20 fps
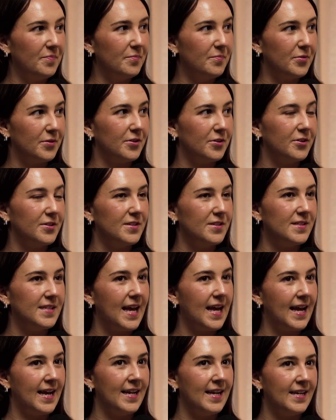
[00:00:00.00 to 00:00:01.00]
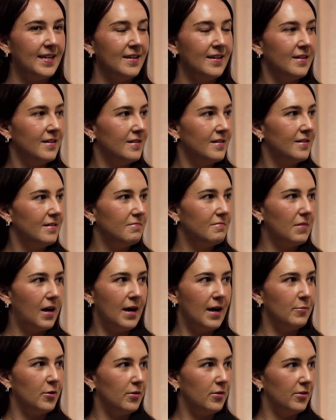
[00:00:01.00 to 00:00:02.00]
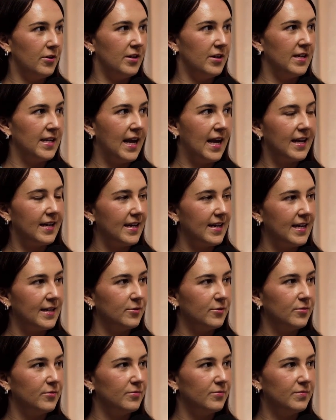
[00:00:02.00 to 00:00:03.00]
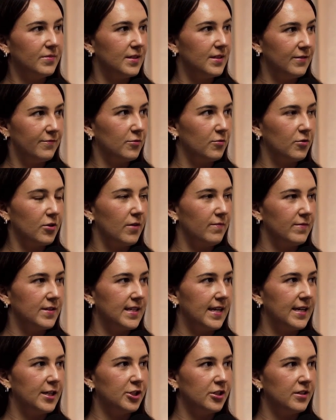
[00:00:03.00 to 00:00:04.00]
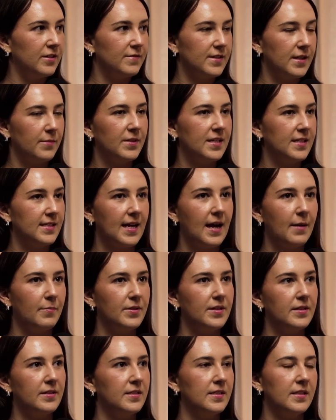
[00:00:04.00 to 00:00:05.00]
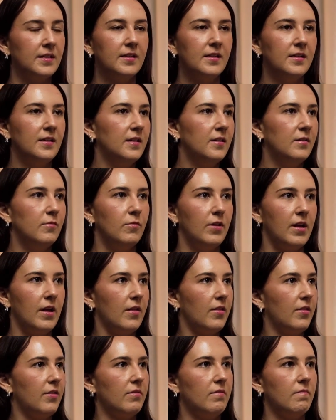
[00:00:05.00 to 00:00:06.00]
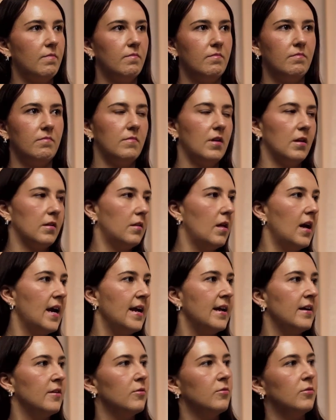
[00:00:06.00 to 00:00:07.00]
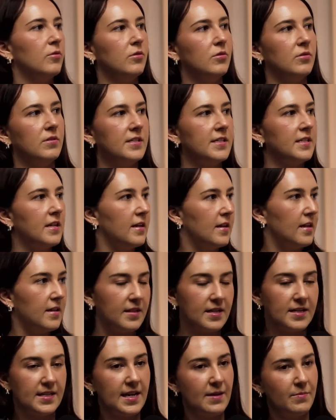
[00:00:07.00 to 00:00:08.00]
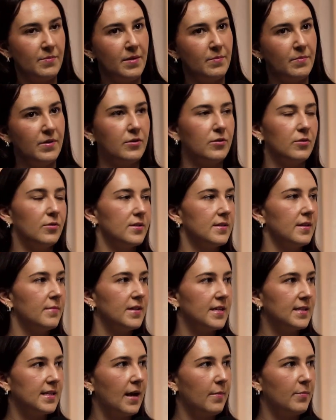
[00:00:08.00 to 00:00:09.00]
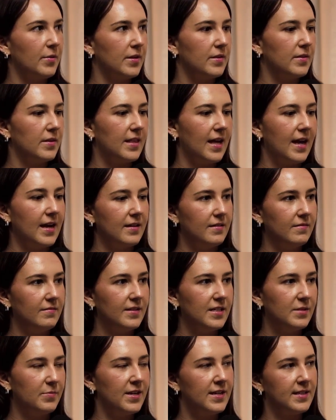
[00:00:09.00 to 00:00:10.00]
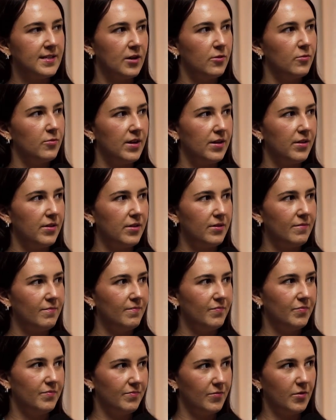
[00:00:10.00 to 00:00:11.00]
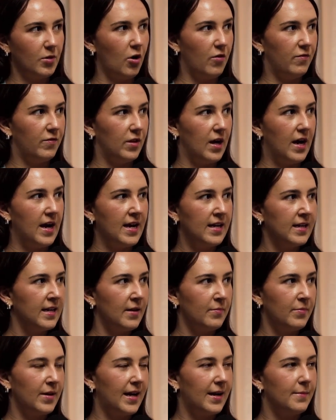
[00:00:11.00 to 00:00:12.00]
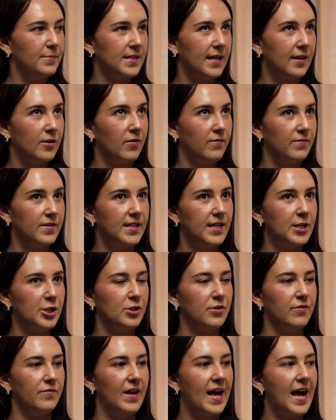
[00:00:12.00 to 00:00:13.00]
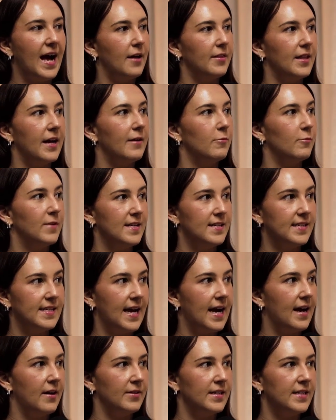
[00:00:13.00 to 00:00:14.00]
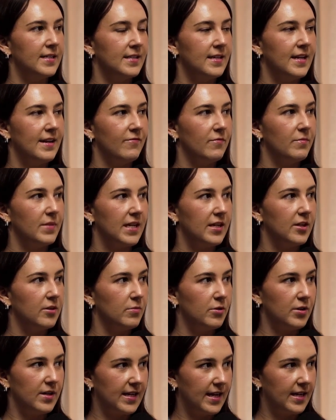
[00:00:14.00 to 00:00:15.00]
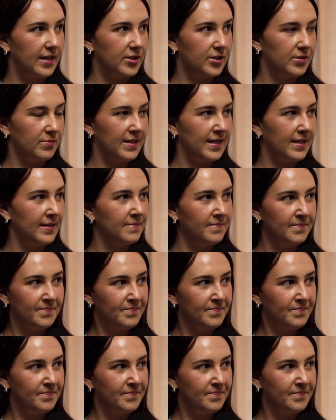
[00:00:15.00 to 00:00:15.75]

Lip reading: because I'm not learning how to handle the difficult conversation if something's happened with a client or another team member or something's happened, that is being dealt with offline, and perhaps that conversation of how that went down isn't even being communicated to me.